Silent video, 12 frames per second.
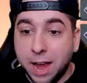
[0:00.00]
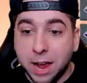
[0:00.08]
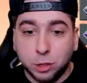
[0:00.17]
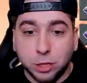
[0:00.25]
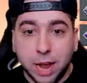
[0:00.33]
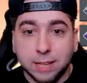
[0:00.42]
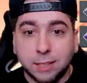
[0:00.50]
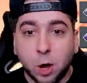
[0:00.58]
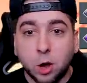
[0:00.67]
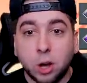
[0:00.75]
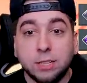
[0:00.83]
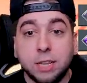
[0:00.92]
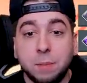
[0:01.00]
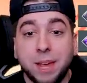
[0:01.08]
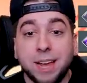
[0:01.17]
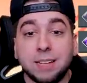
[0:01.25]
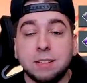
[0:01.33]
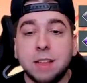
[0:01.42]
And as you guys see on our team,
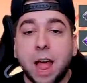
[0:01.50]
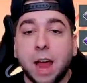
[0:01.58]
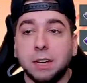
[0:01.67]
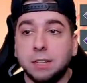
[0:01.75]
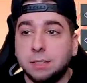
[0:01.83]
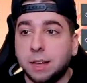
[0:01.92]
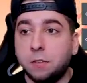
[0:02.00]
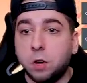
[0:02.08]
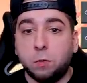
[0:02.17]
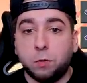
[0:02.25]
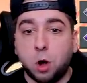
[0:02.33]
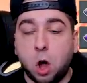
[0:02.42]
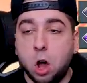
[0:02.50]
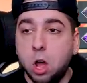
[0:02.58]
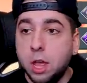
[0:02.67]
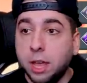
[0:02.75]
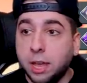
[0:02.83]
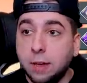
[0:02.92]
he is 97 overall.
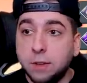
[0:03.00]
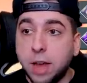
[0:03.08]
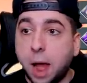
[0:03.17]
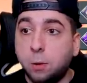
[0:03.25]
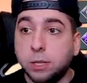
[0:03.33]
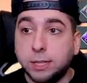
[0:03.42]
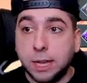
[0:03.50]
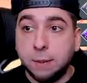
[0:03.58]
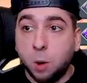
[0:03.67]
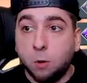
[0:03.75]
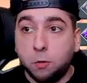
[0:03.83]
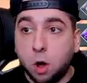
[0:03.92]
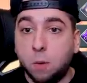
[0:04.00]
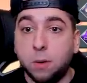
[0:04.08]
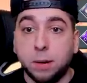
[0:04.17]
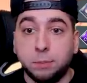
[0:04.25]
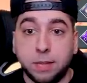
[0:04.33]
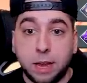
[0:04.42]
Even our team overall
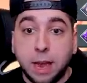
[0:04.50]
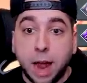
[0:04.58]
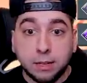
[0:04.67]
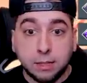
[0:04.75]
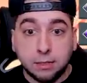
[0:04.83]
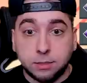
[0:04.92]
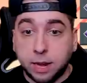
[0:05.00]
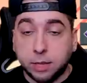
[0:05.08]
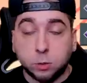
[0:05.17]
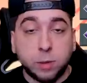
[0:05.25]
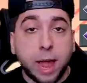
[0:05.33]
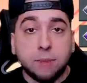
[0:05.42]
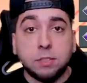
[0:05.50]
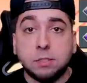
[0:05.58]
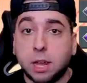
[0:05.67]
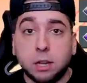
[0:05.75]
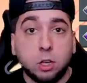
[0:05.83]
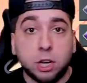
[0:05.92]
went up to 96. We have to
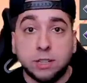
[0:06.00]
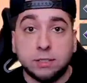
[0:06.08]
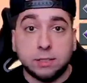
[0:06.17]
take a look at his